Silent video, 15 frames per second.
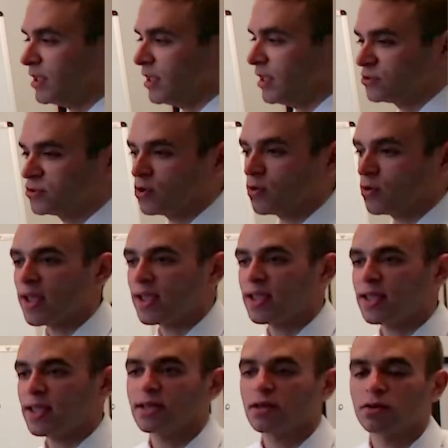It's so they
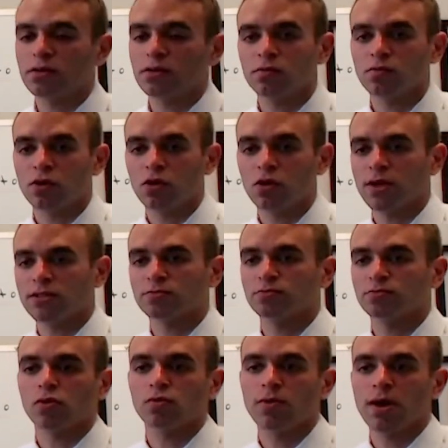can request
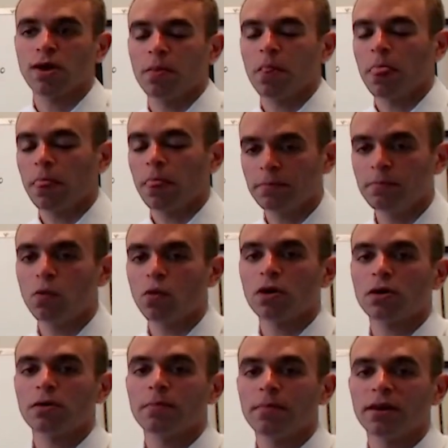
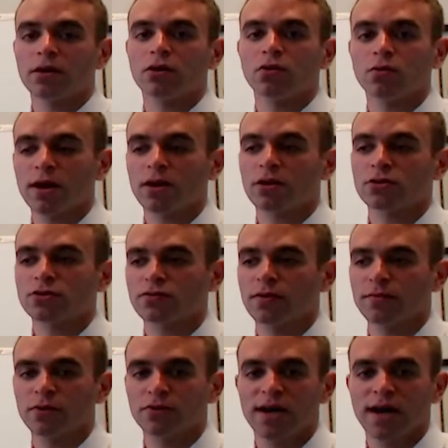more medical records
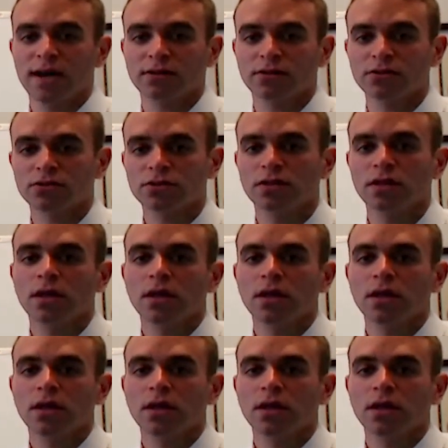from your doctors.